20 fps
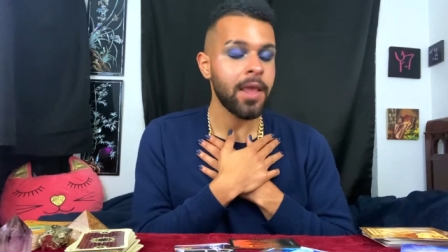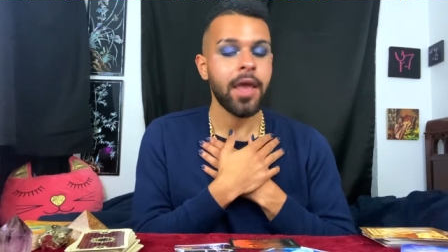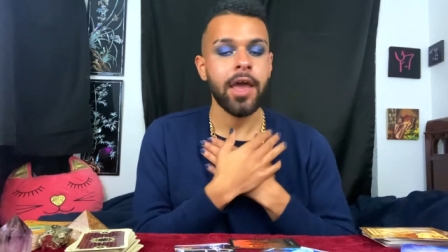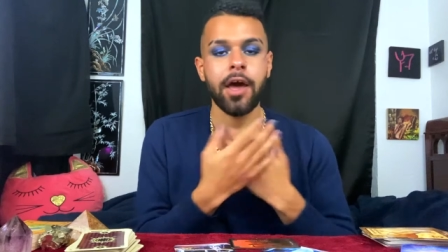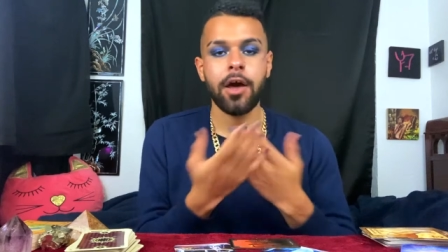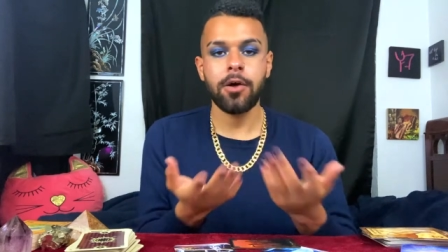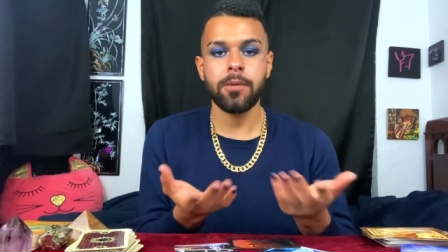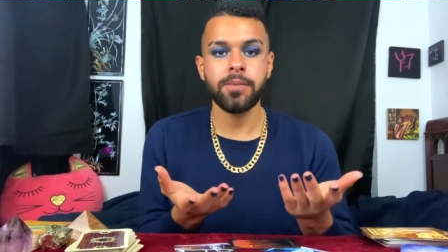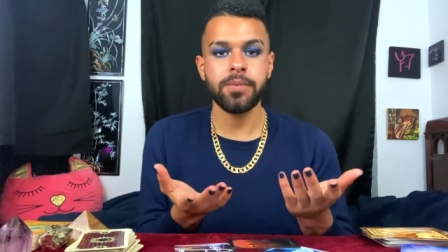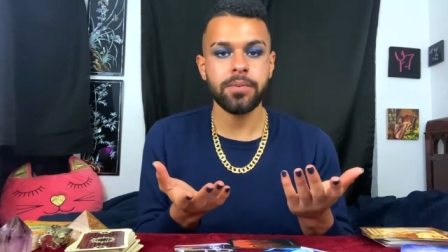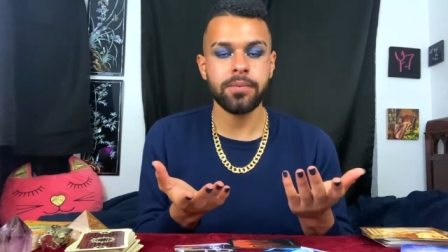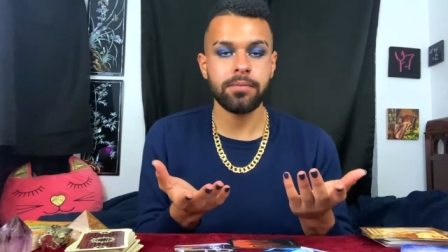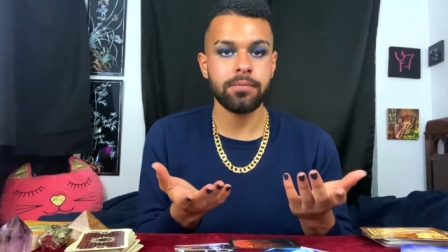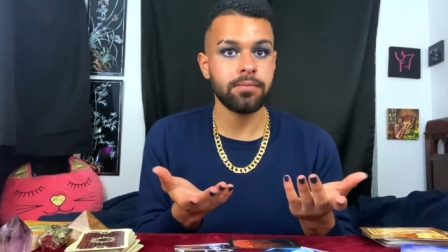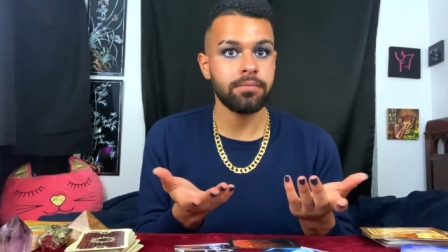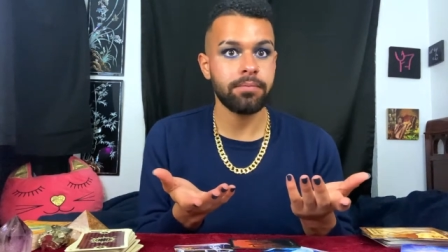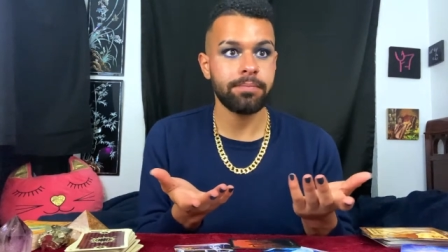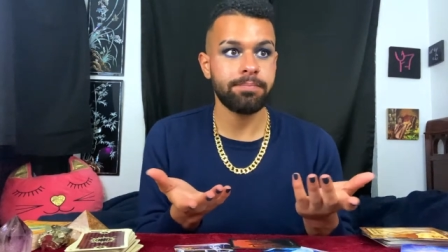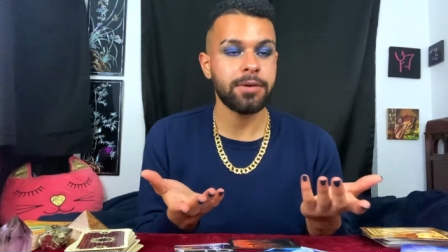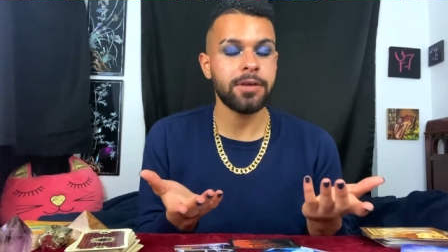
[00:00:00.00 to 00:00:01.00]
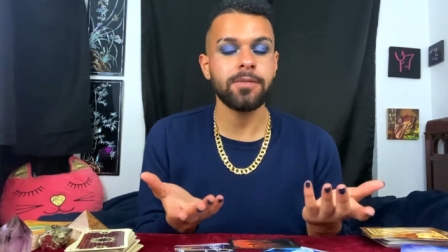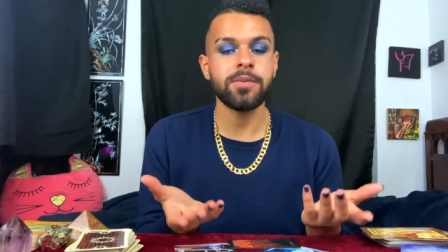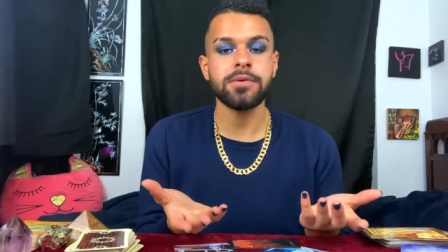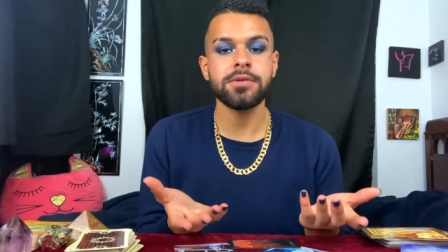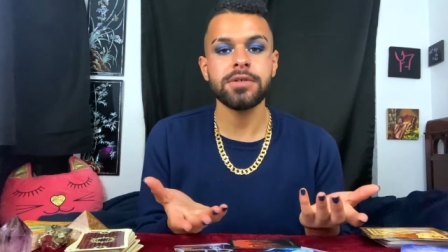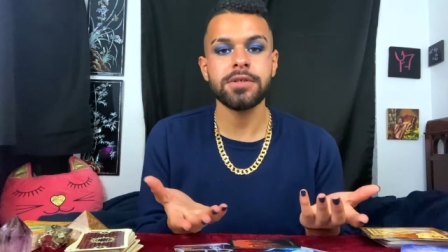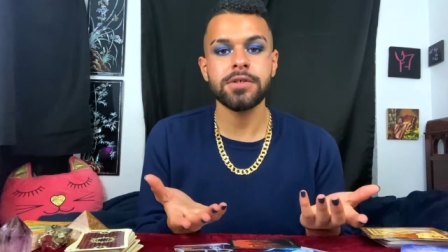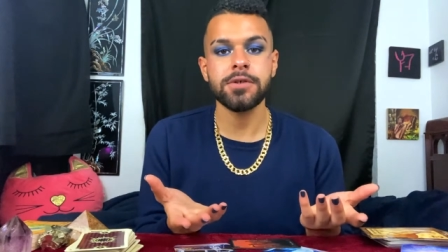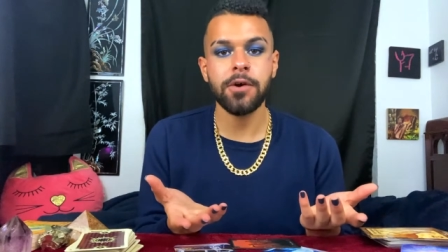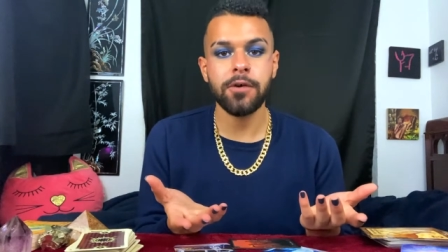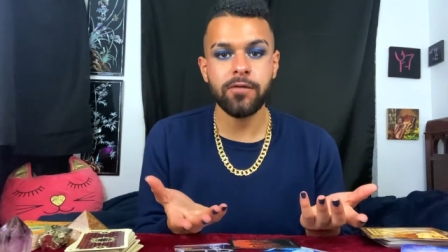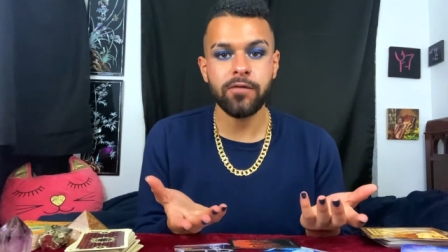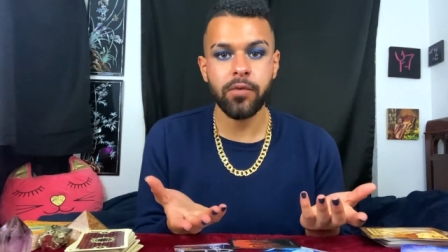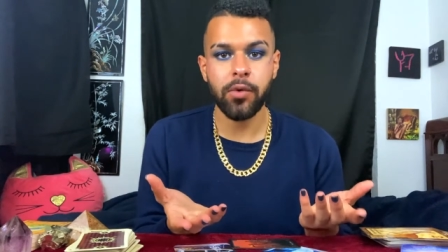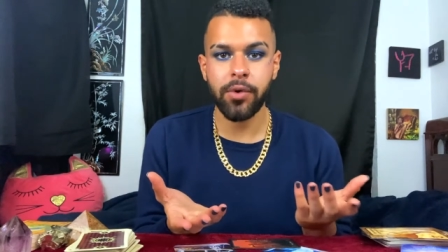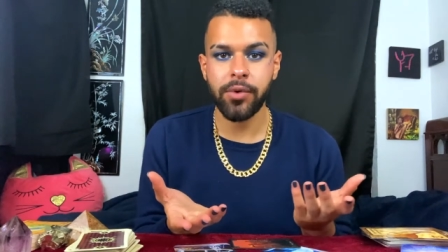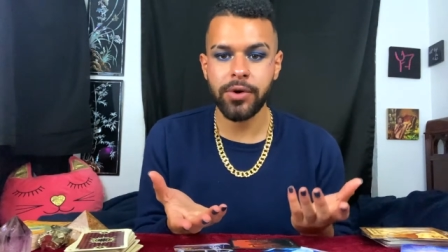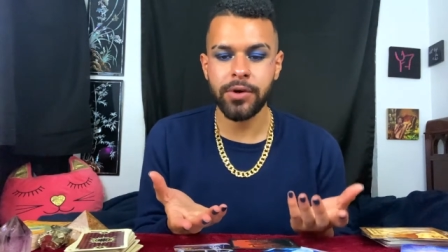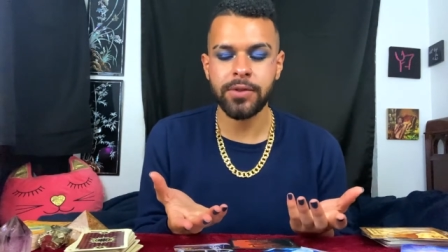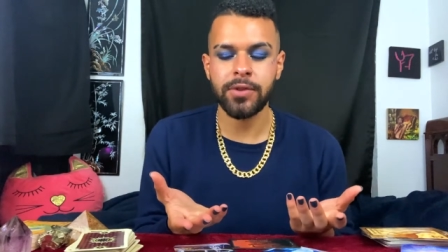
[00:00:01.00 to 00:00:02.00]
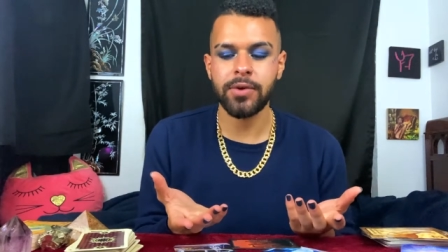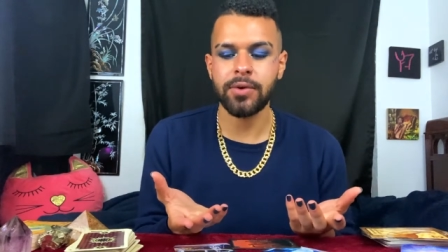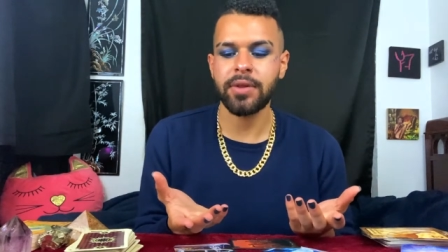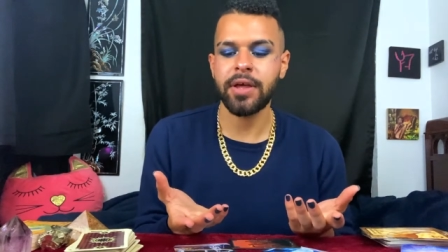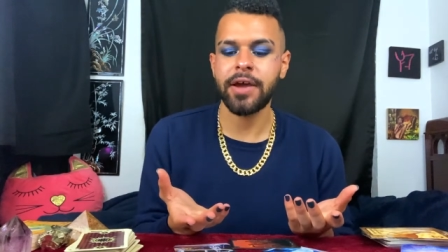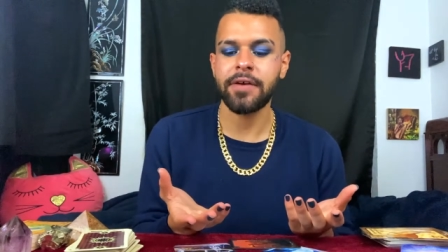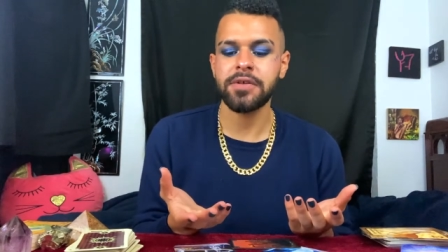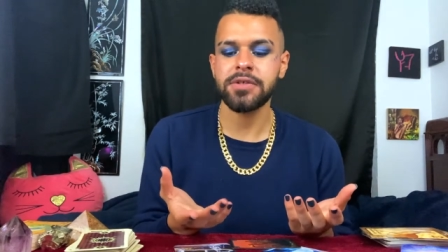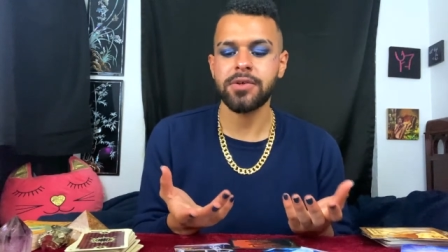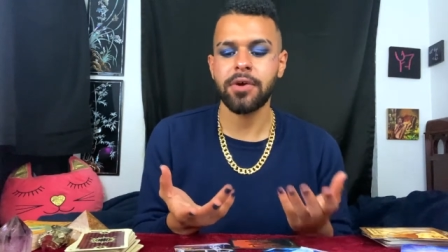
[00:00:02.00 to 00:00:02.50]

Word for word: help people just go forward in their lives,